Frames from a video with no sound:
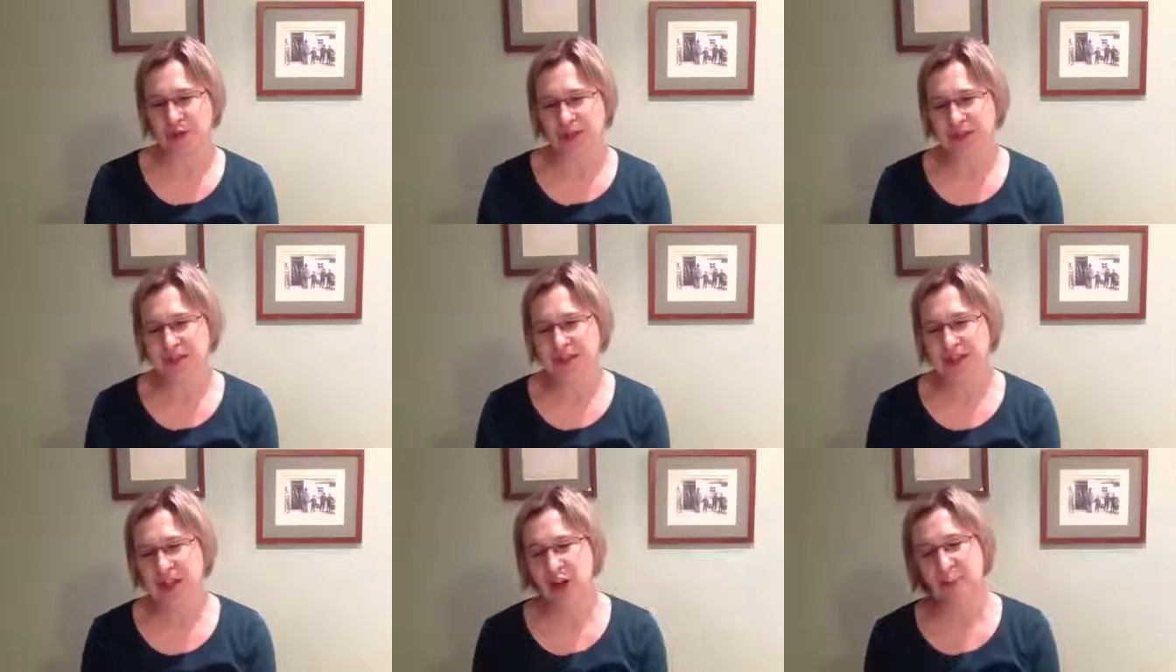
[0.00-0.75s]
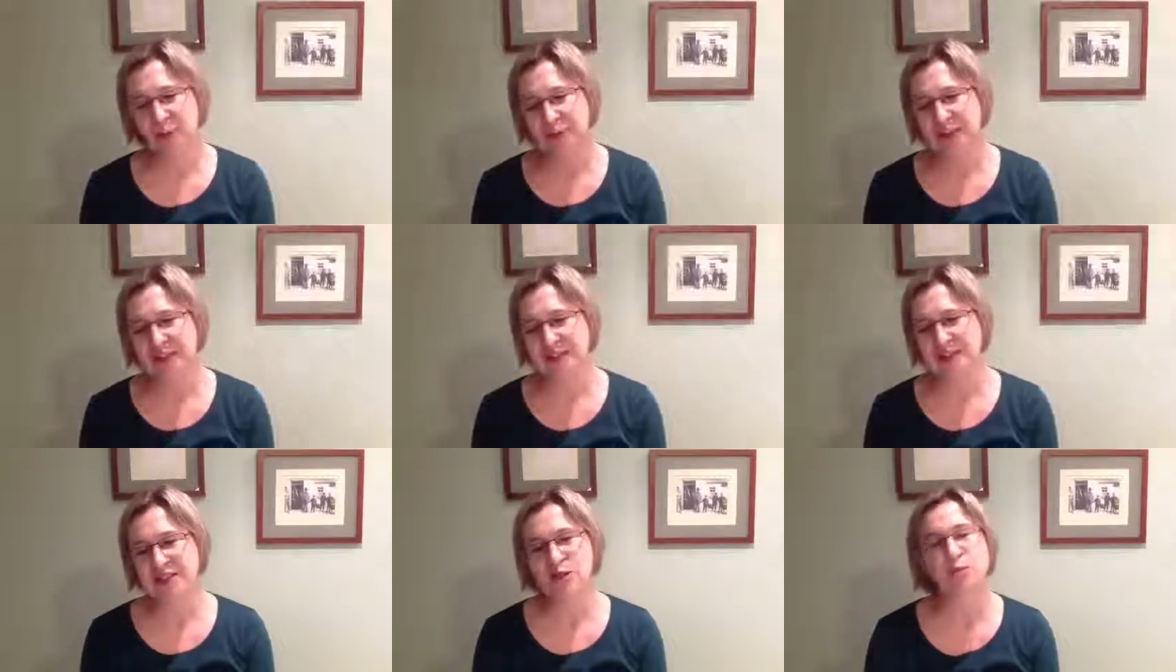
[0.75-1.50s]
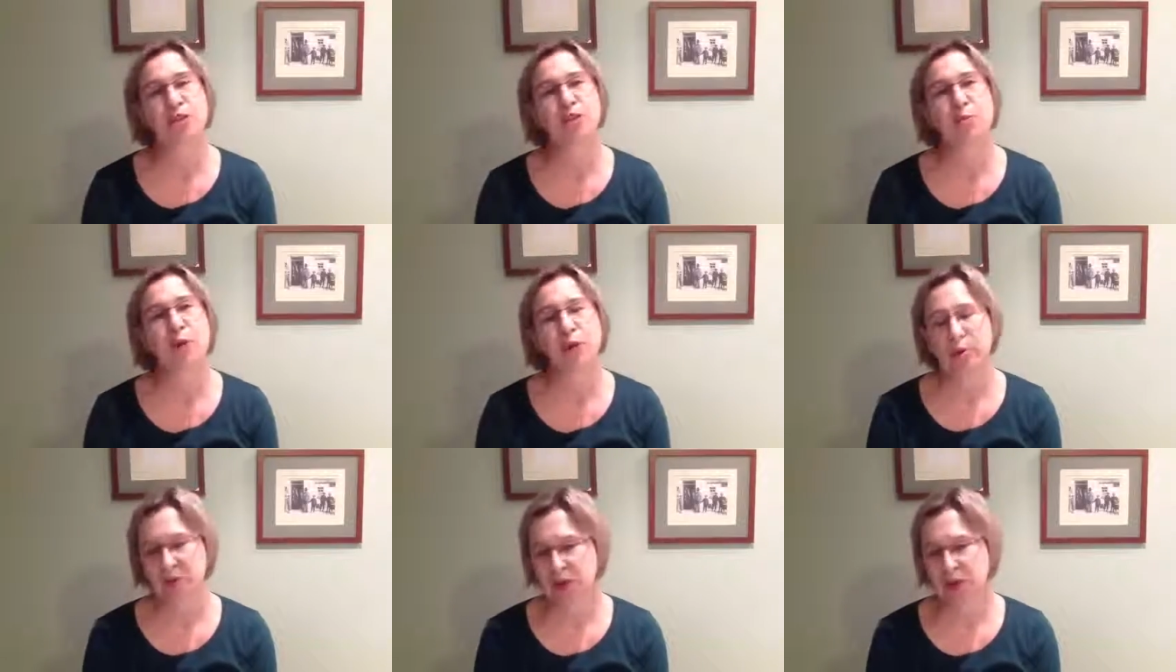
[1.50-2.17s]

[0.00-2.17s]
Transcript: pieces, it operates as a switch point